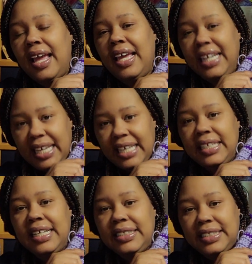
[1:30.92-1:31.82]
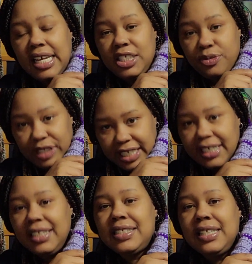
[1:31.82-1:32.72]
And again, it's
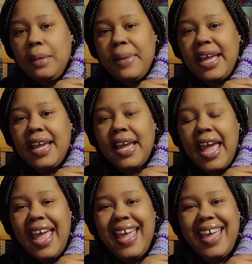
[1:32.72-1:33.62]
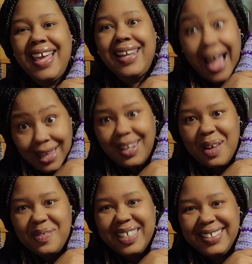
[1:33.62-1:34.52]
ridiculously big and I
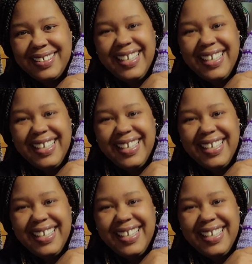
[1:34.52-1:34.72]
love it.